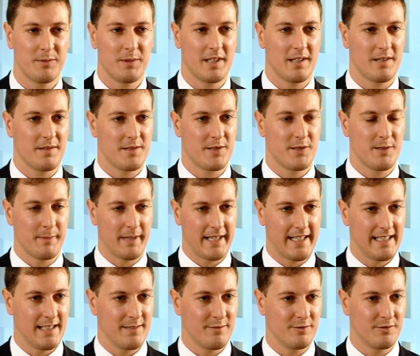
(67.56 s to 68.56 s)
While I was doing my
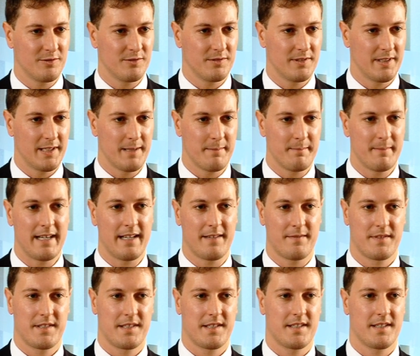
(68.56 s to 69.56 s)
A-level
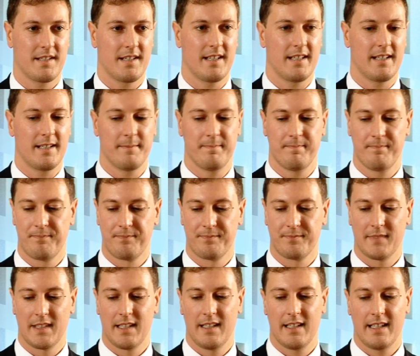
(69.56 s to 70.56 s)
maths,
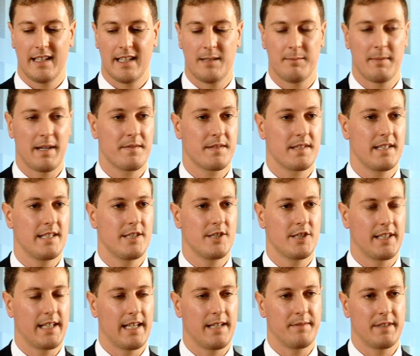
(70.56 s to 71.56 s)
our maths
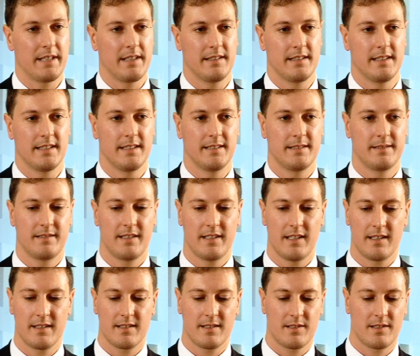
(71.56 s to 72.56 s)
teacher gave out a
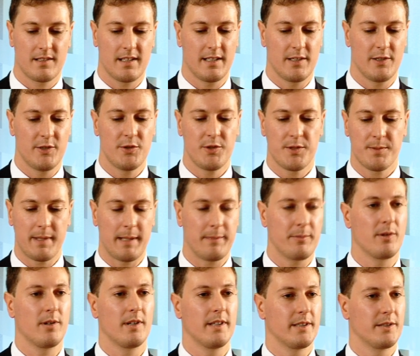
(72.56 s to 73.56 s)
kind of
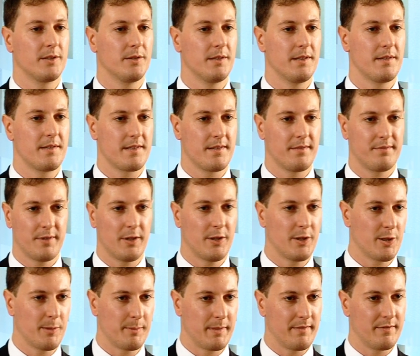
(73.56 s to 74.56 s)
newspaper article. It was a
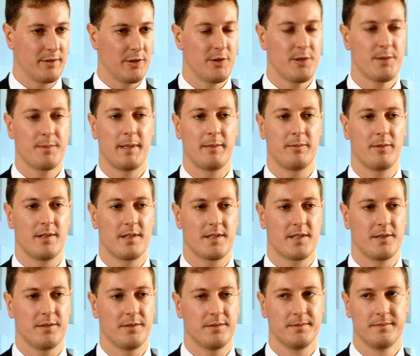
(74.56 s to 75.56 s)
photocopy of a newspaper
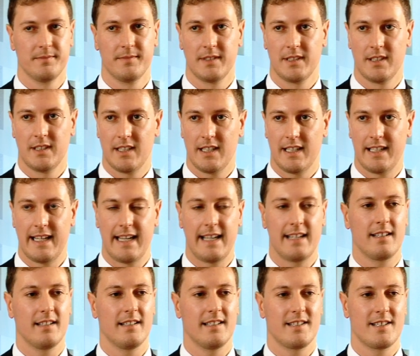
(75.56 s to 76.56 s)
article, and the
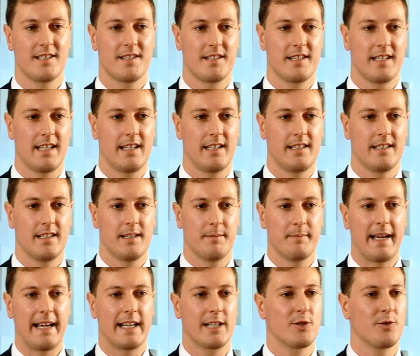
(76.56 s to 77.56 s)
headline just said,
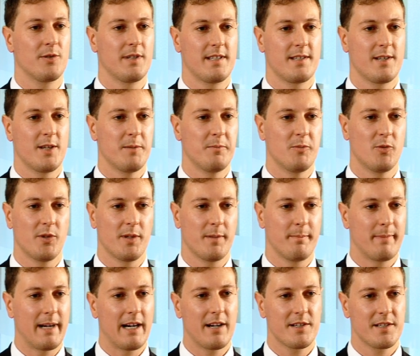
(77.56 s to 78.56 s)
"Actuaries earn more
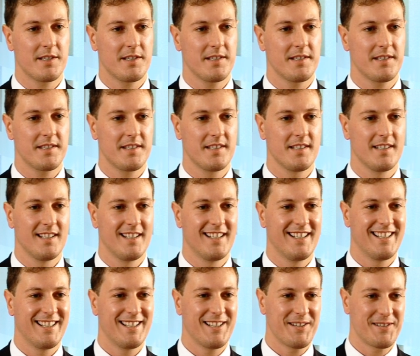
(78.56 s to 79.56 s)
than barristers."
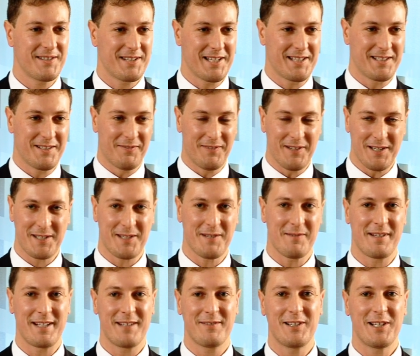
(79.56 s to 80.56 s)
And so it's the first time
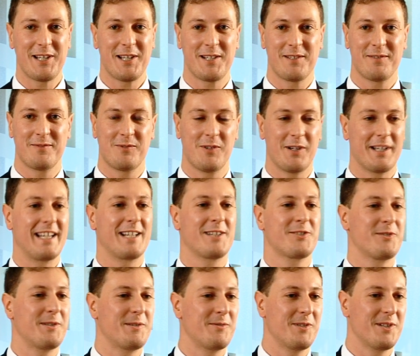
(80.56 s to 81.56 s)
I'd ever heard of what an
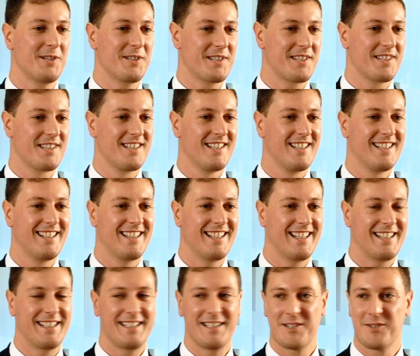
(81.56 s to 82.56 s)
actuary was,
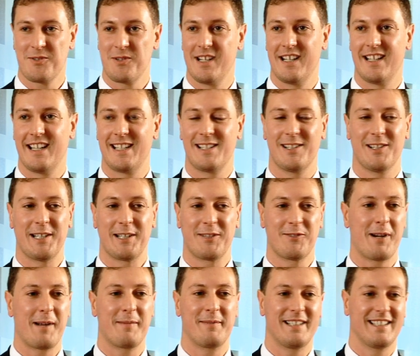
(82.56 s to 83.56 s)
and it was quite a
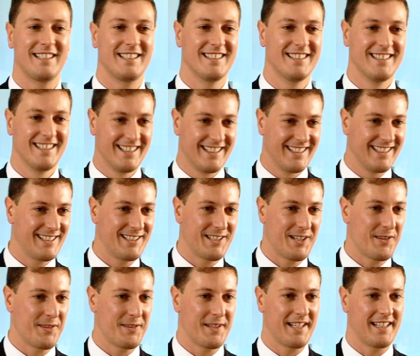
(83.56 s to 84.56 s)
headline-grabbing, you
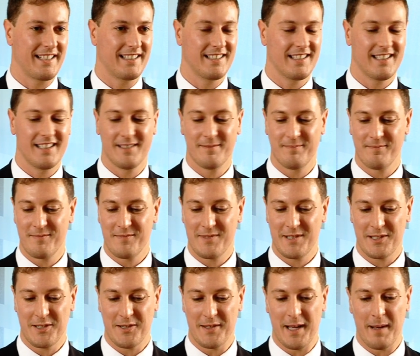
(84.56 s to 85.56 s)
know, thing.
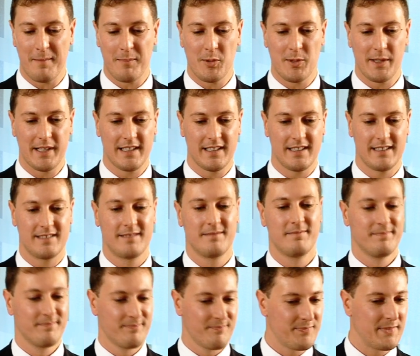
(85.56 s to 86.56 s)
So at that point, I
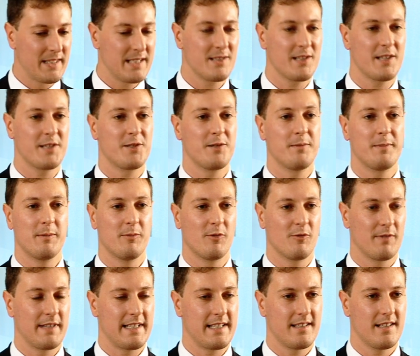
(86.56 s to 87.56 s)
started to do a bit
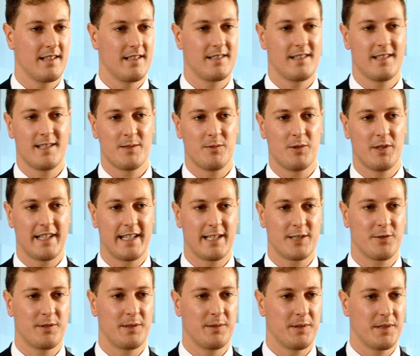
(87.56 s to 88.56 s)
more research into what an
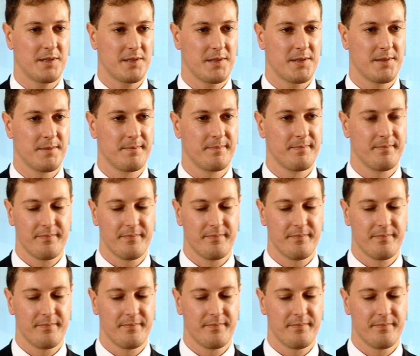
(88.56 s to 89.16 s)
actuary was.